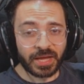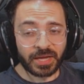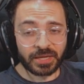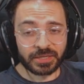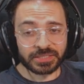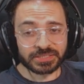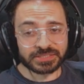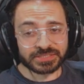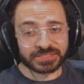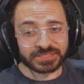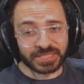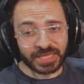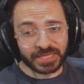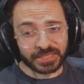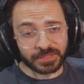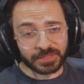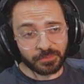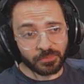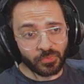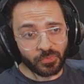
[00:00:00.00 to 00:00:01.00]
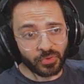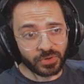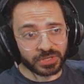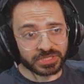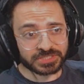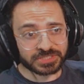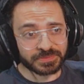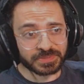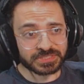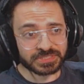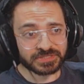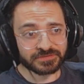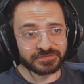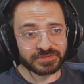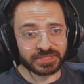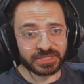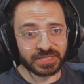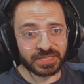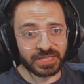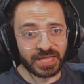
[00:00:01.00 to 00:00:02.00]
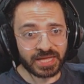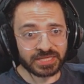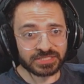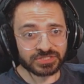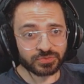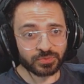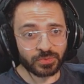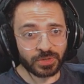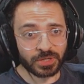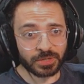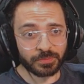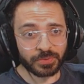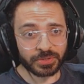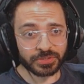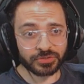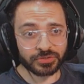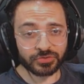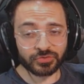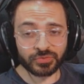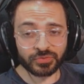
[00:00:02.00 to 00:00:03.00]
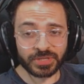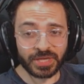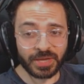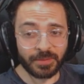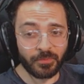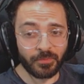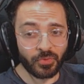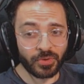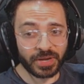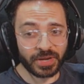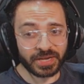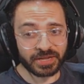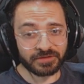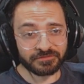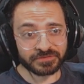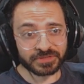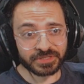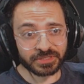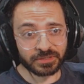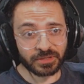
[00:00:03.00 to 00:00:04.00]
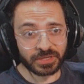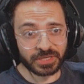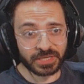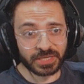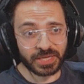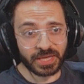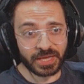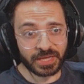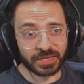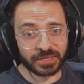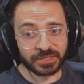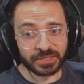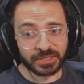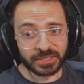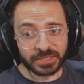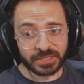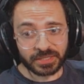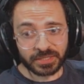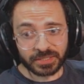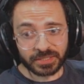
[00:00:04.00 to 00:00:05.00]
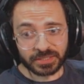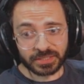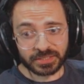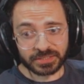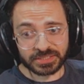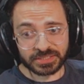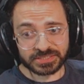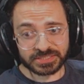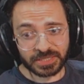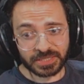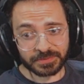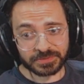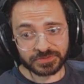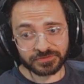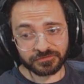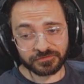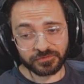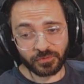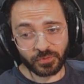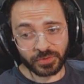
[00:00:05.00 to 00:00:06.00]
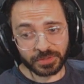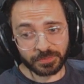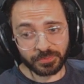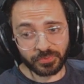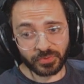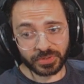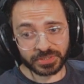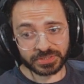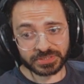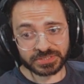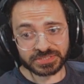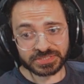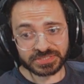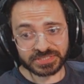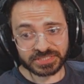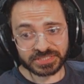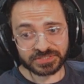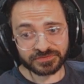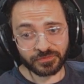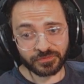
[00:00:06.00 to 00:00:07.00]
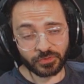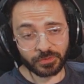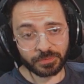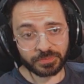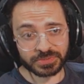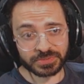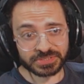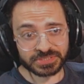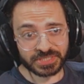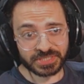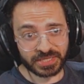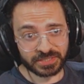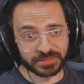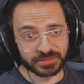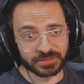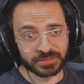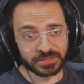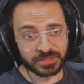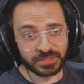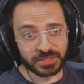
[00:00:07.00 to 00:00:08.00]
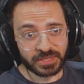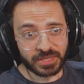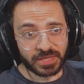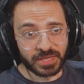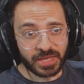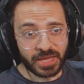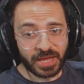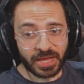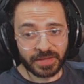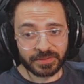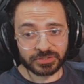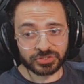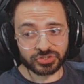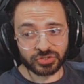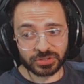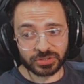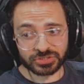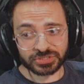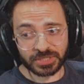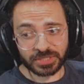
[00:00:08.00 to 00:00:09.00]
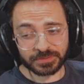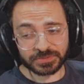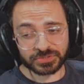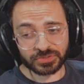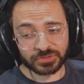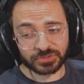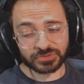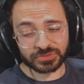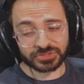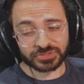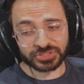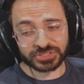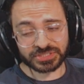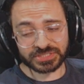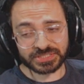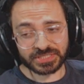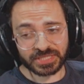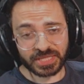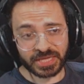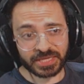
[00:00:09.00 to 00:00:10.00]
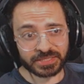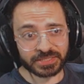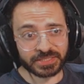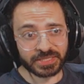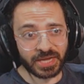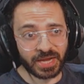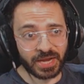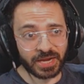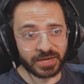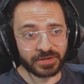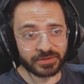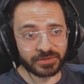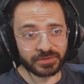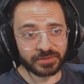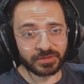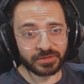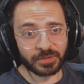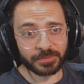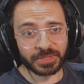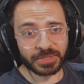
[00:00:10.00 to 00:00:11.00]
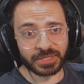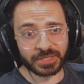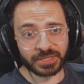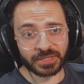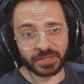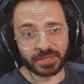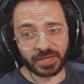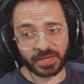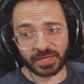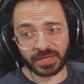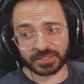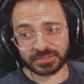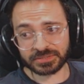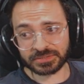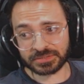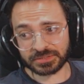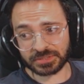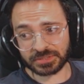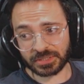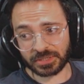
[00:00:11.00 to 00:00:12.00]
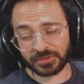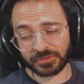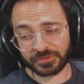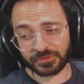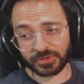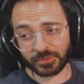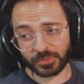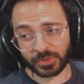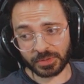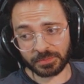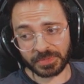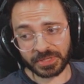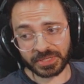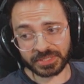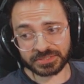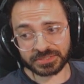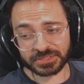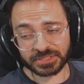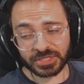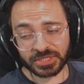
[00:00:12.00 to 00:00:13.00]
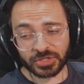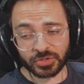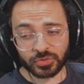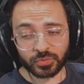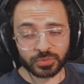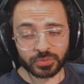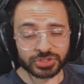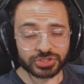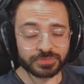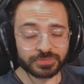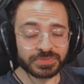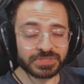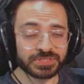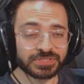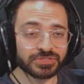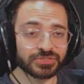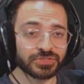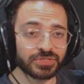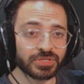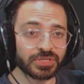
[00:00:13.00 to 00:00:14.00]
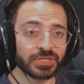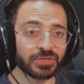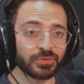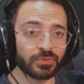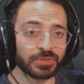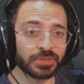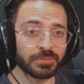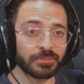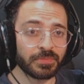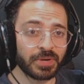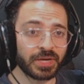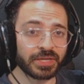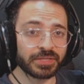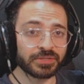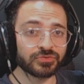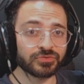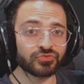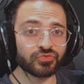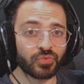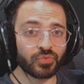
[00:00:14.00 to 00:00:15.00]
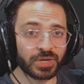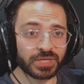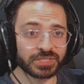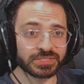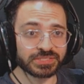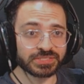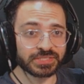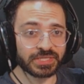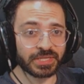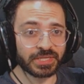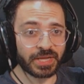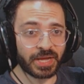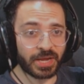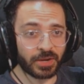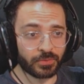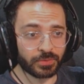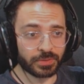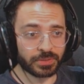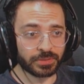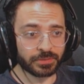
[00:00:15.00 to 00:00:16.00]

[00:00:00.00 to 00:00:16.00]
It's slightly more expensive than the last one, but you do get more NFT luck again, and this time it's 40.64%. And the charge time is also just slightly higher, coming in at 31 minutes, which means you can only mine twice an hour.